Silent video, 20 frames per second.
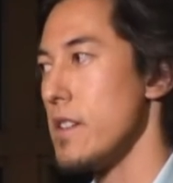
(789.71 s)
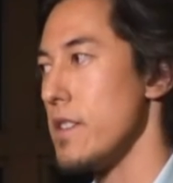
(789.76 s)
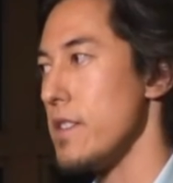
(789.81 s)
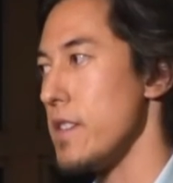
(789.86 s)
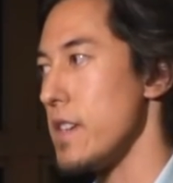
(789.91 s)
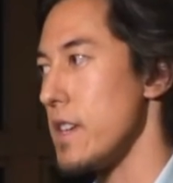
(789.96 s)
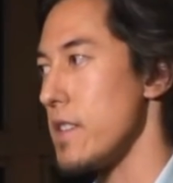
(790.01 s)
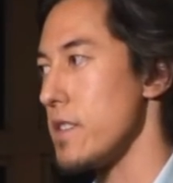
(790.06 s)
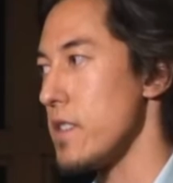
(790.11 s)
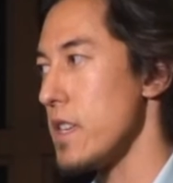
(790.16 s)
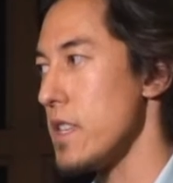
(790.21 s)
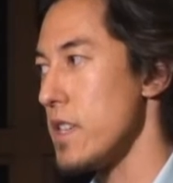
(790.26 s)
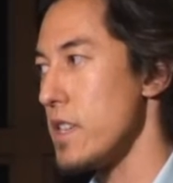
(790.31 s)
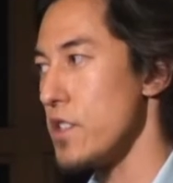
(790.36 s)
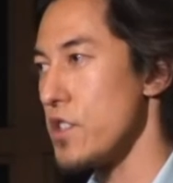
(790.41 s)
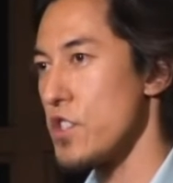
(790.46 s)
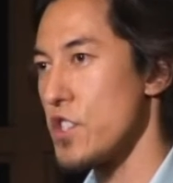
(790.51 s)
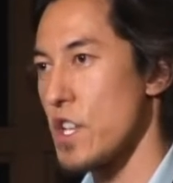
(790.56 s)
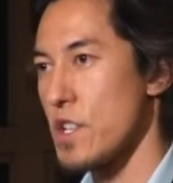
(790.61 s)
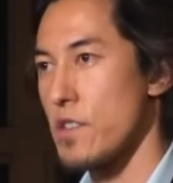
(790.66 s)
the
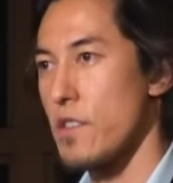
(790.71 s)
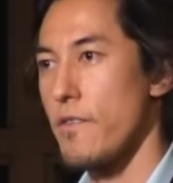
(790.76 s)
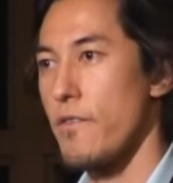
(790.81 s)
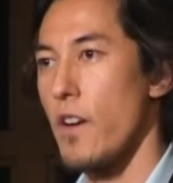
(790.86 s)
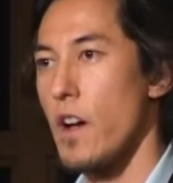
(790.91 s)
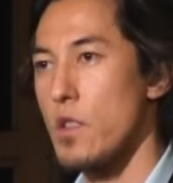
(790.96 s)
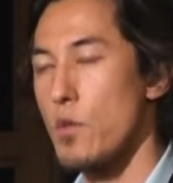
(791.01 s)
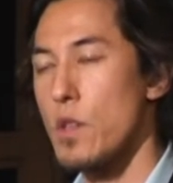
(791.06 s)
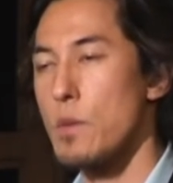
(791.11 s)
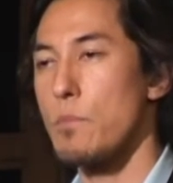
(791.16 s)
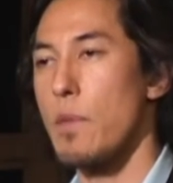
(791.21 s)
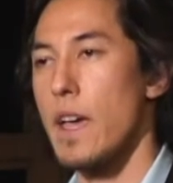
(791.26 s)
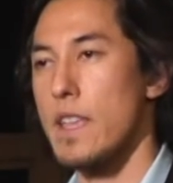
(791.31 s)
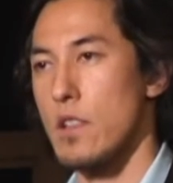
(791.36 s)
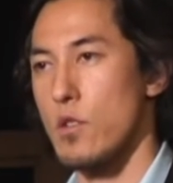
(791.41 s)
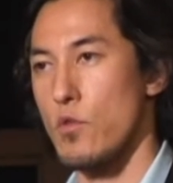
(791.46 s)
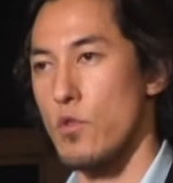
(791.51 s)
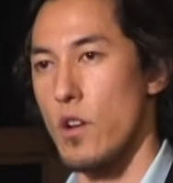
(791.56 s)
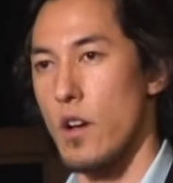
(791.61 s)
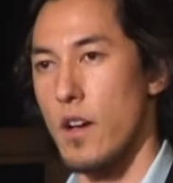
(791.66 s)
Athenians shouted the following
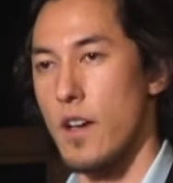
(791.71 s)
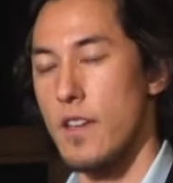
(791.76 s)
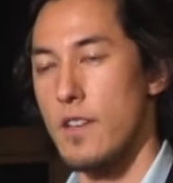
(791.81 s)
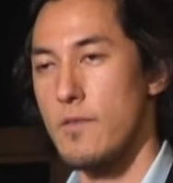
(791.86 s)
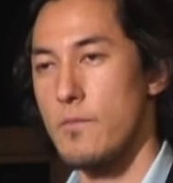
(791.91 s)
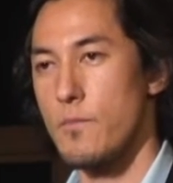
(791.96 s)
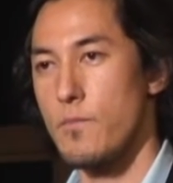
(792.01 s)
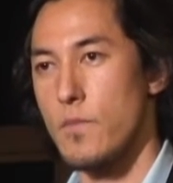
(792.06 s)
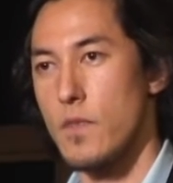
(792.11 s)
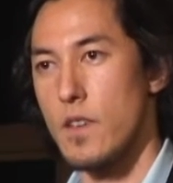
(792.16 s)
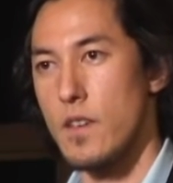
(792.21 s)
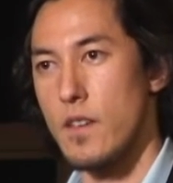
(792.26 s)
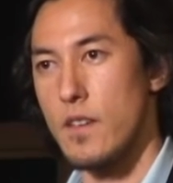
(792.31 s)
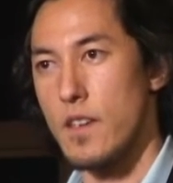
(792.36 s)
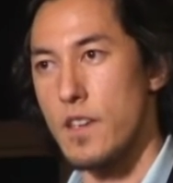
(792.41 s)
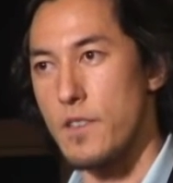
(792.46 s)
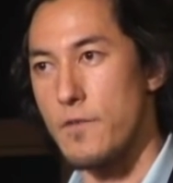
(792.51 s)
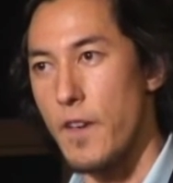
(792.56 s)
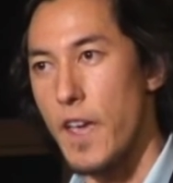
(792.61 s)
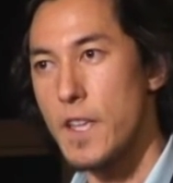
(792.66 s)
battle cry
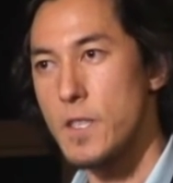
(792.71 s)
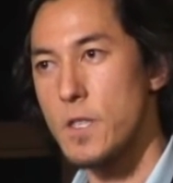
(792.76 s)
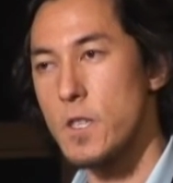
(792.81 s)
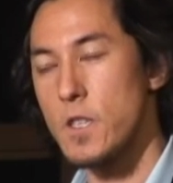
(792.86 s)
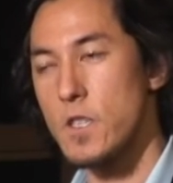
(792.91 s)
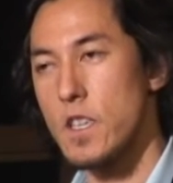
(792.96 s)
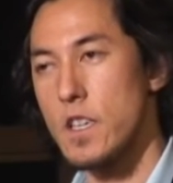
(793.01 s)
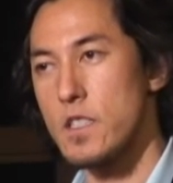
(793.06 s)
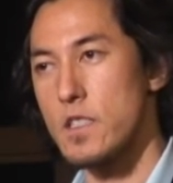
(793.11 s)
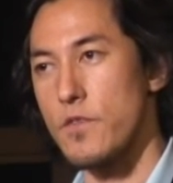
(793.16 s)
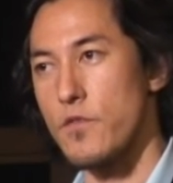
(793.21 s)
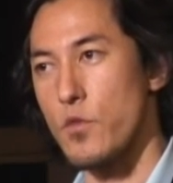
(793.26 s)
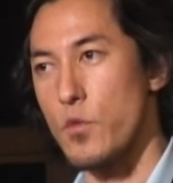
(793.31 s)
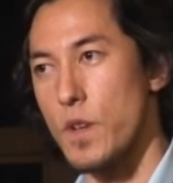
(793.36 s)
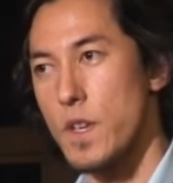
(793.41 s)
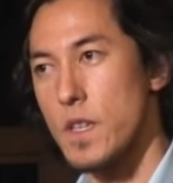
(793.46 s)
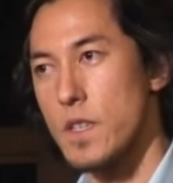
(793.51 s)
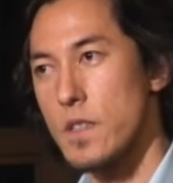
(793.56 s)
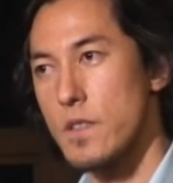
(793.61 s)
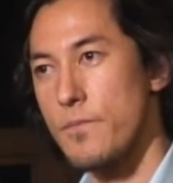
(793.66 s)
Advance, ye sons of
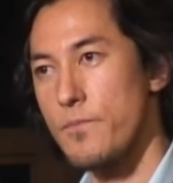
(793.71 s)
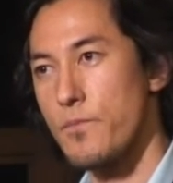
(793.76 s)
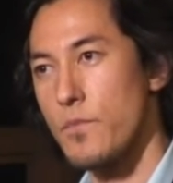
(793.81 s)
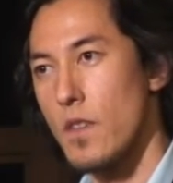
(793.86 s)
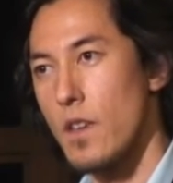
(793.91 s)
Greece!